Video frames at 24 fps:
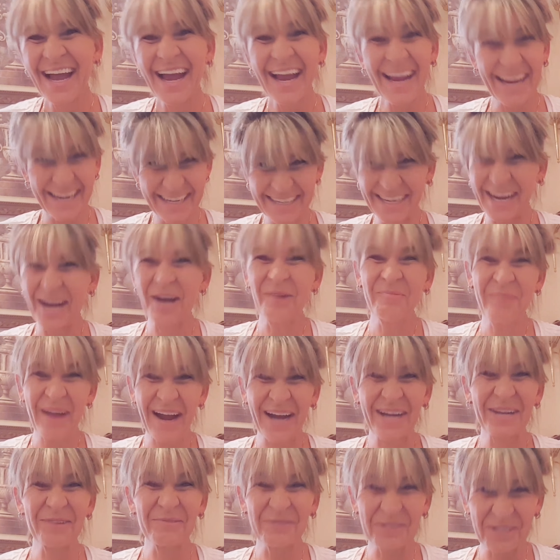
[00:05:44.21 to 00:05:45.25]
and how
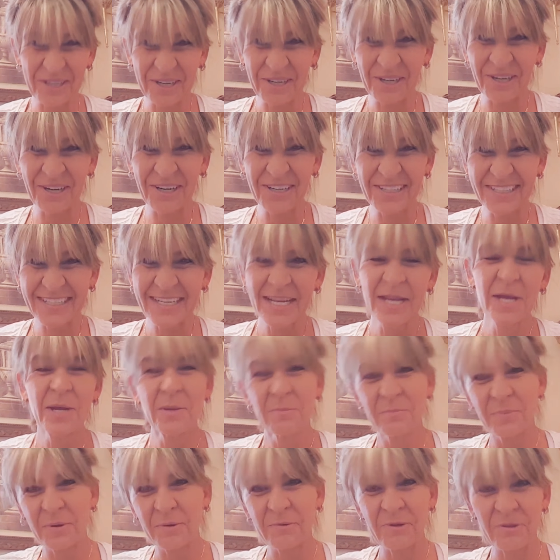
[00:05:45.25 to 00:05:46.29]
bad it would hurt.
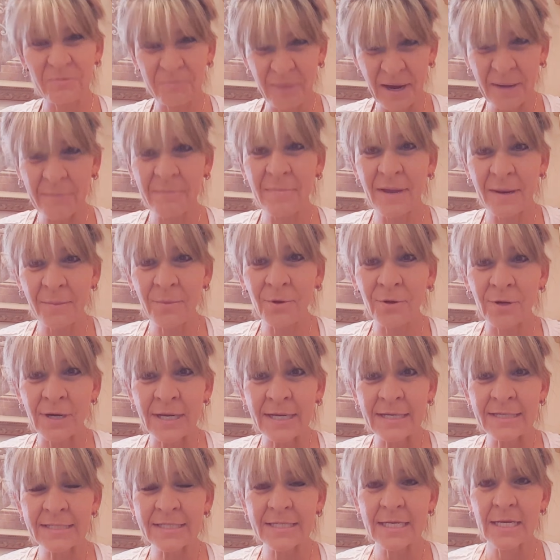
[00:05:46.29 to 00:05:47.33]
But with my
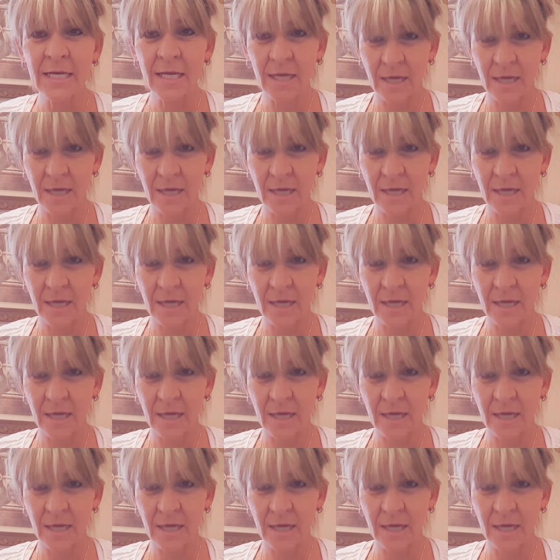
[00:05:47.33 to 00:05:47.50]
memories